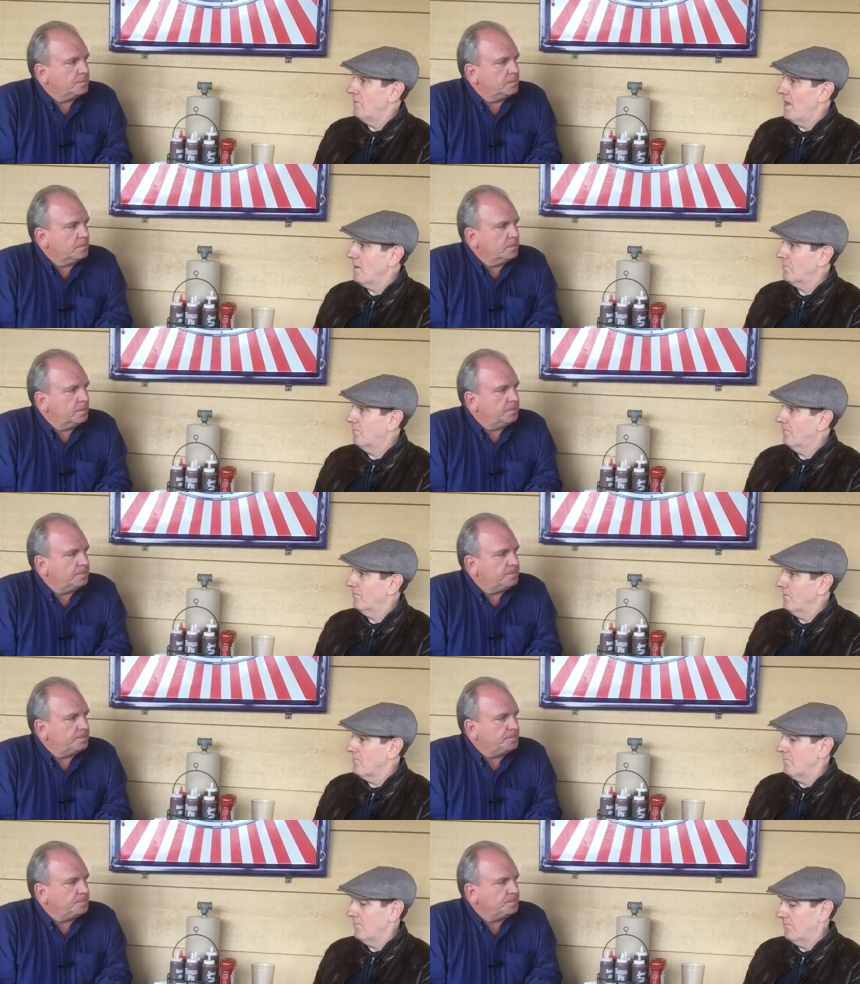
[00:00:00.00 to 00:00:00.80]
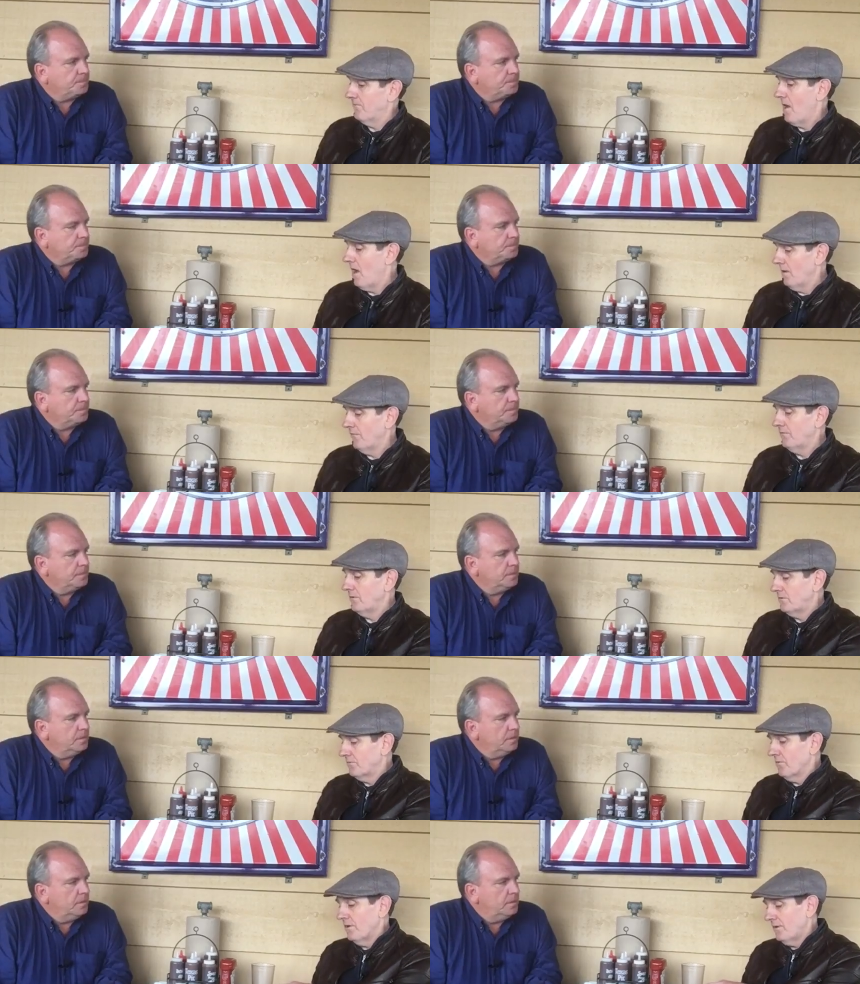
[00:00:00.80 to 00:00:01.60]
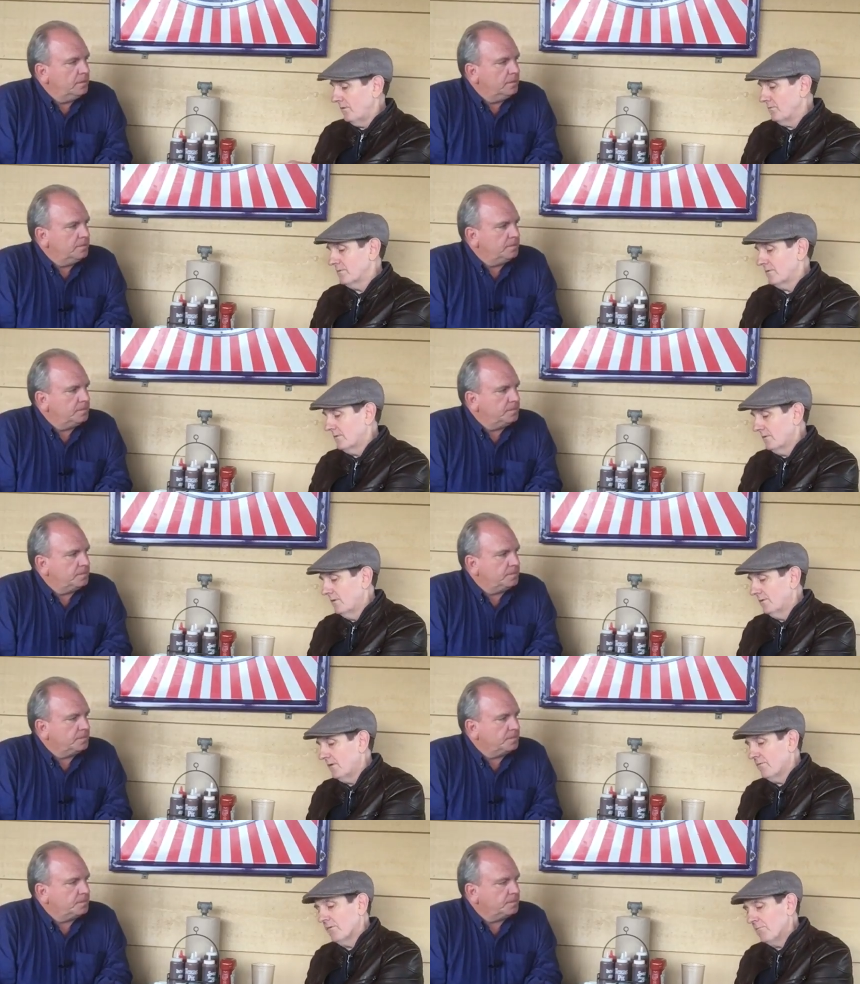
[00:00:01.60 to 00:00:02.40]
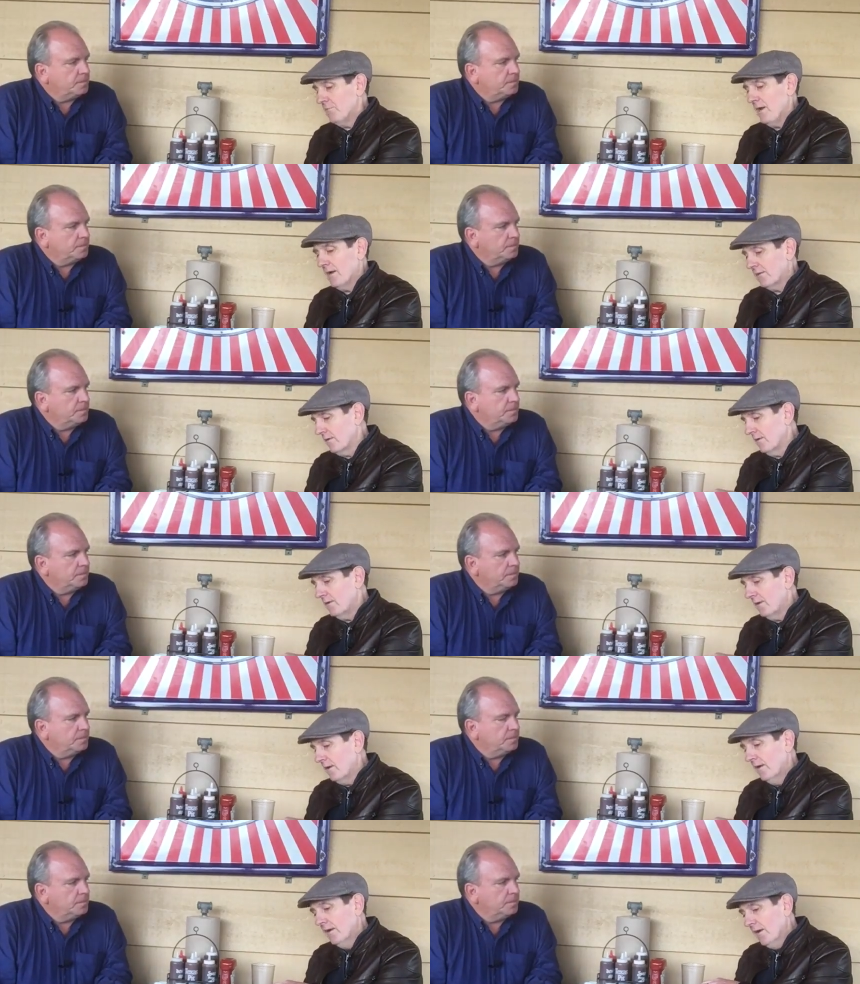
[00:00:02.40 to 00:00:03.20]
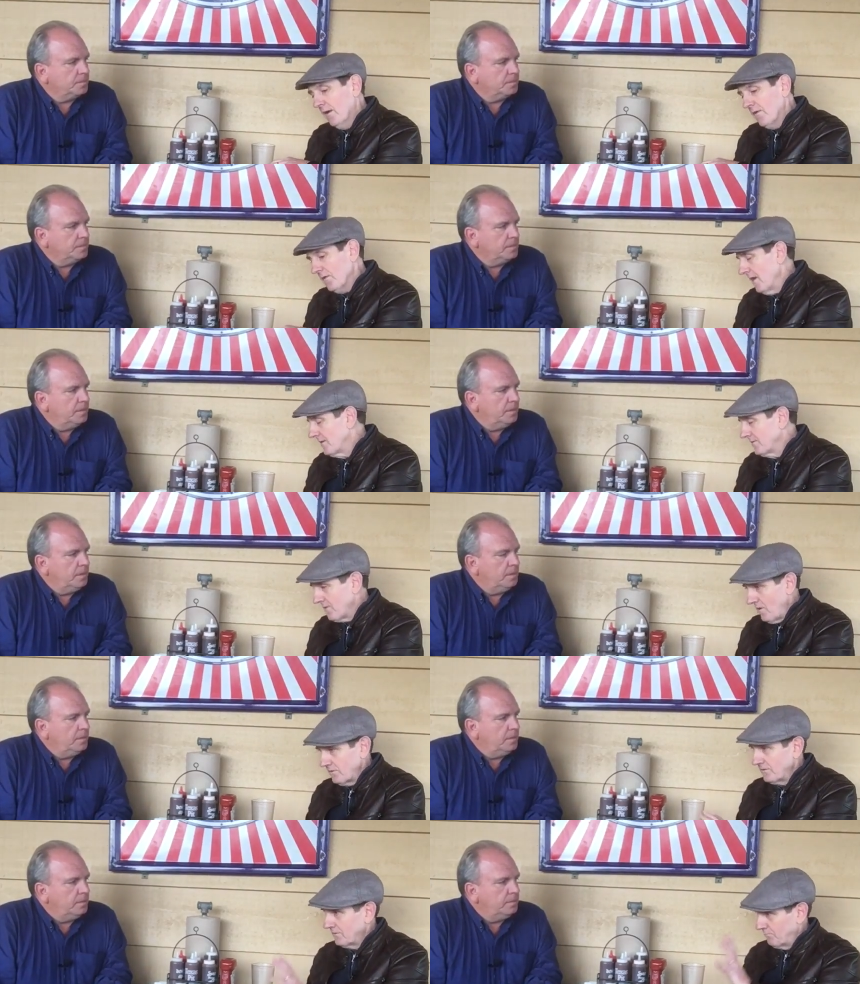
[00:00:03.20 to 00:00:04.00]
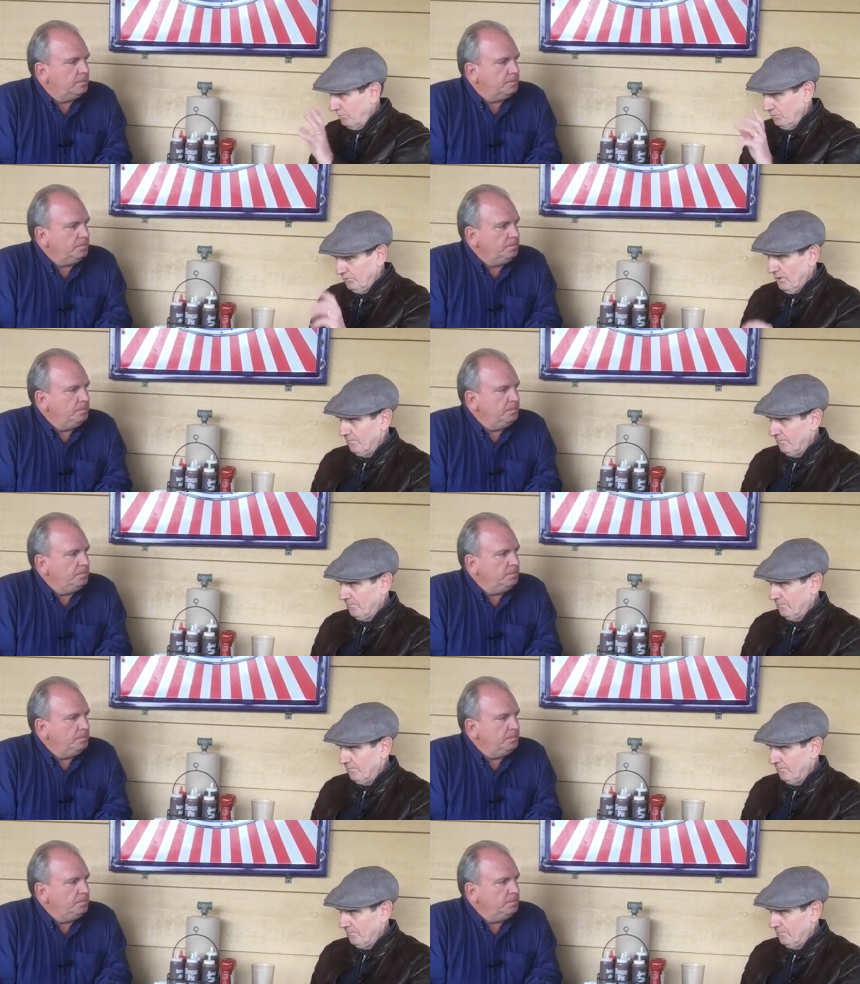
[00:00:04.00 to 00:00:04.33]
Speaker 1: that from out of Detroit and it was a little different back then that song just blew